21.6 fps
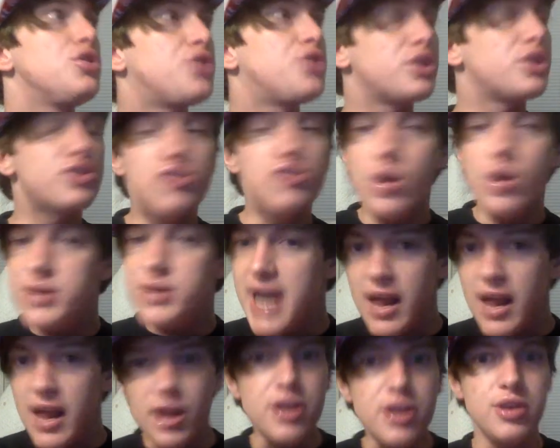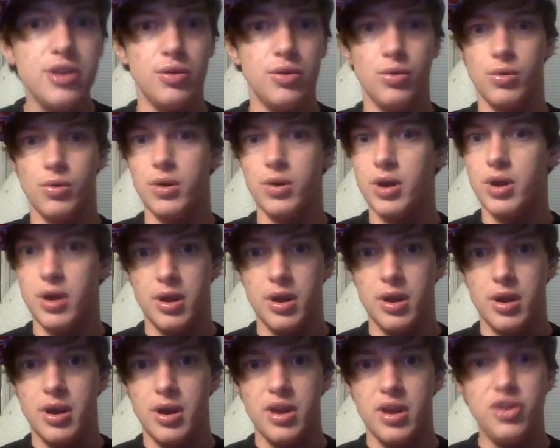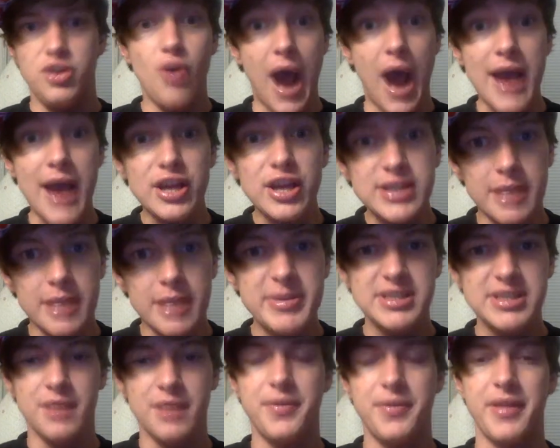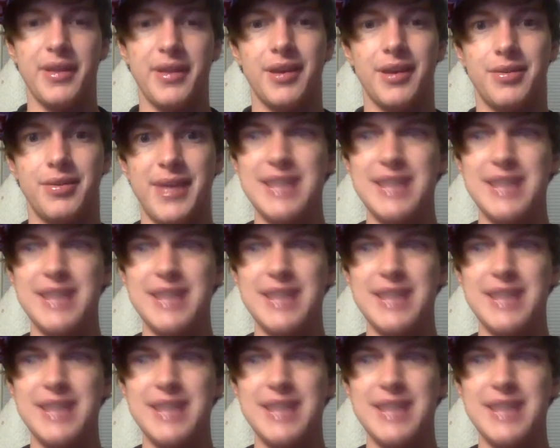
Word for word: There's no telling you. I could tell myself that, like,